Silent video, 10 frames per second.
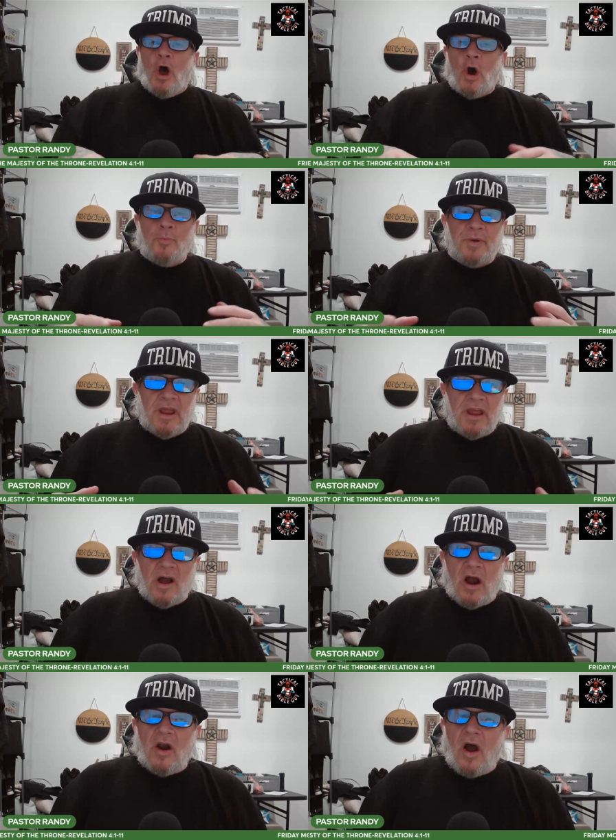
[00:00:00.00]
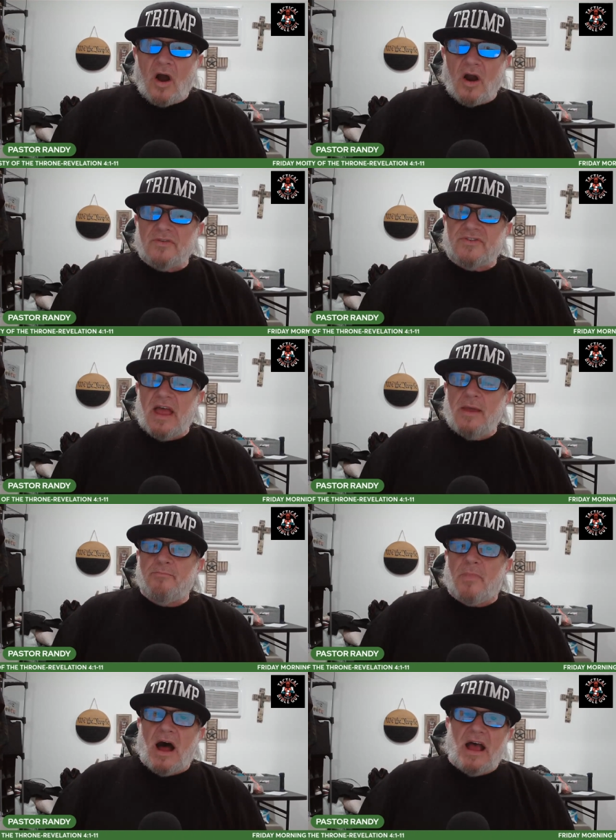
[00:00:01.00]
opening our hearts
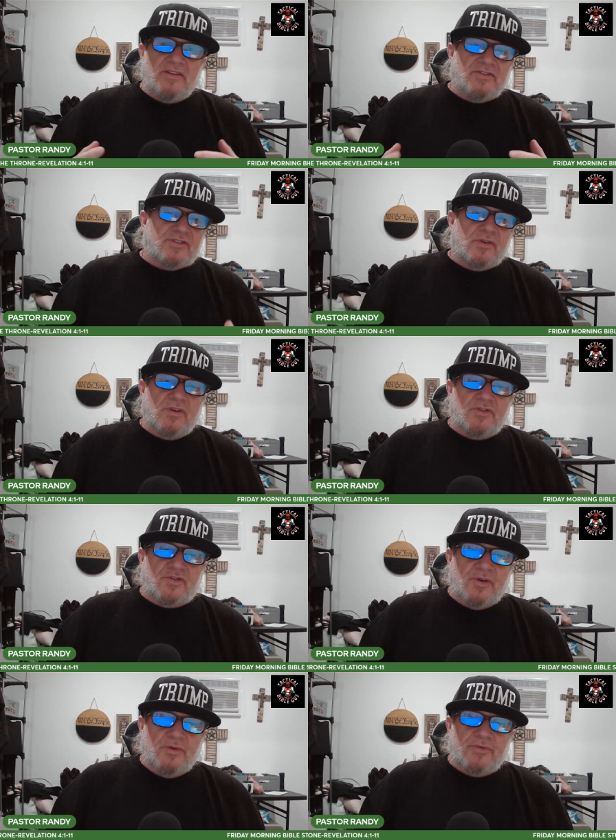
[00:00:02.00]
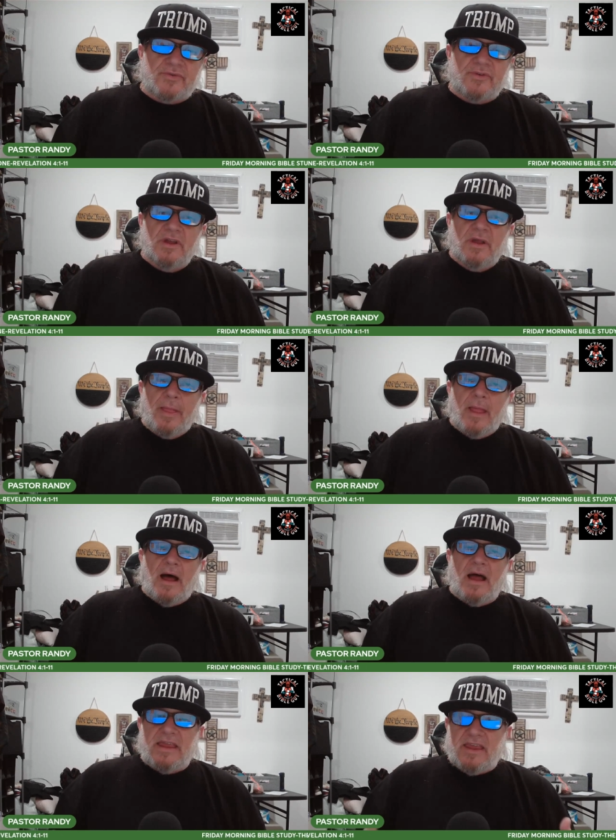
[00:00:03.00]
and minds to the truth
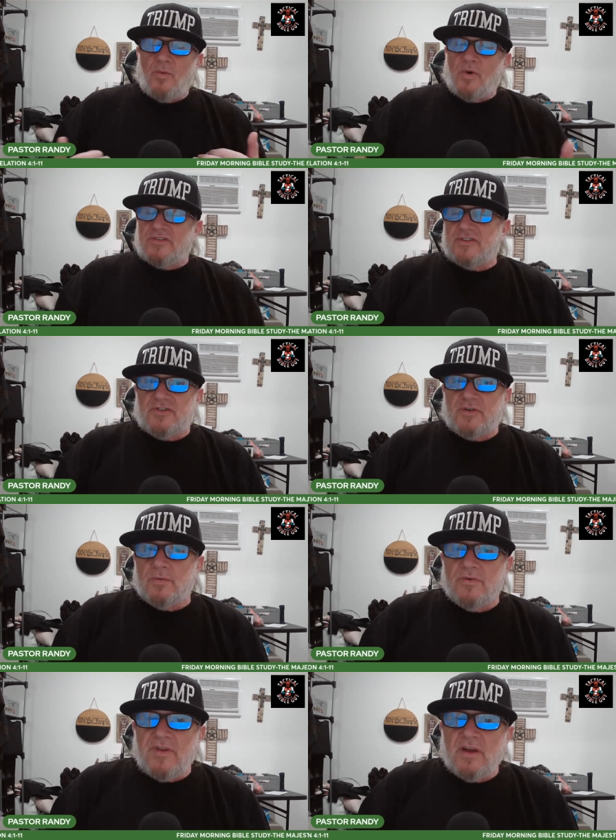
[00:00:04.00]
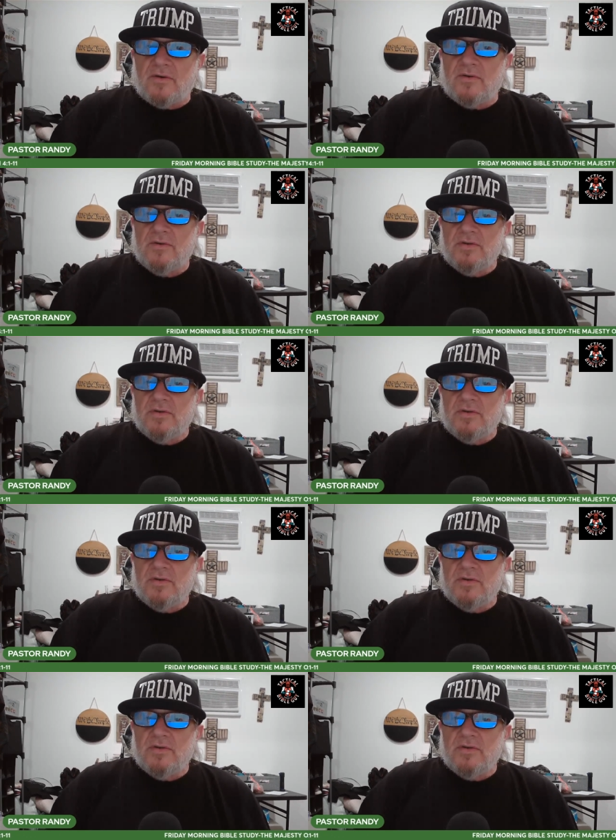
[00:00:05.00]
uh, he wishes to reveal,